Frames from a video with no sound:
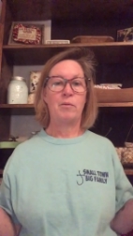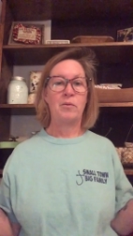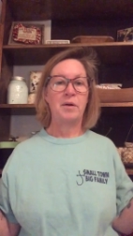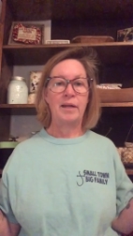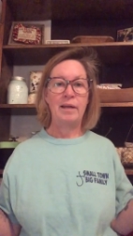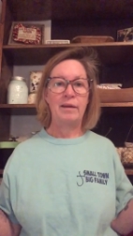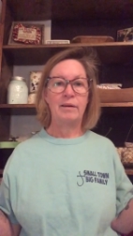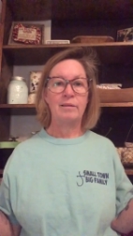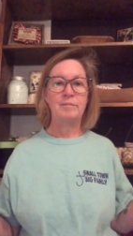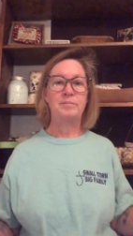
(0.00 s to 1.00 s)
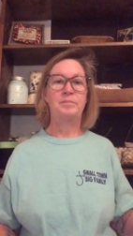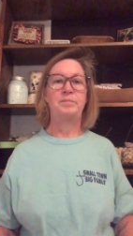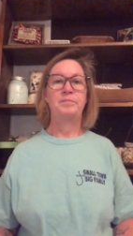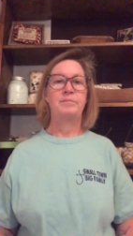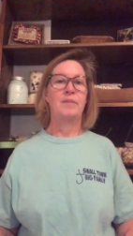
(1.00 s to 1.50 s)
boring here,
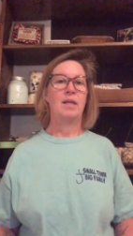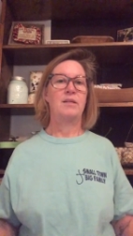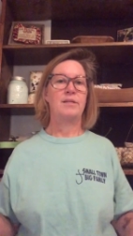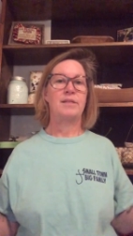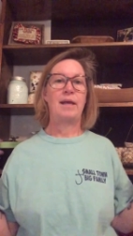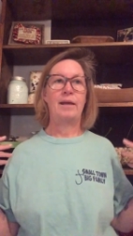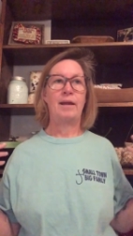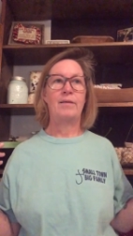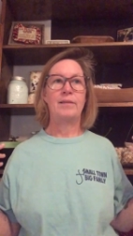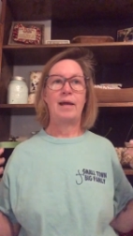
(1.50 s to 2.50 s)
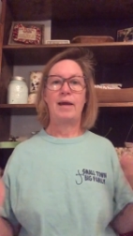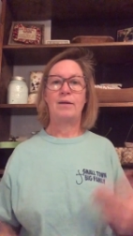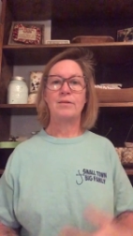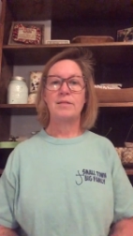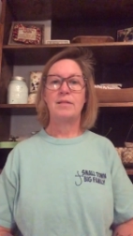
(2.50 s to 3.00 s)
just hanging out at the
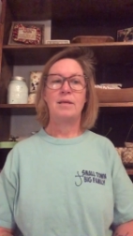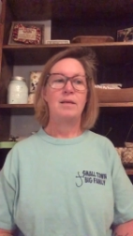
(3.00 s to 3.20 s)
house.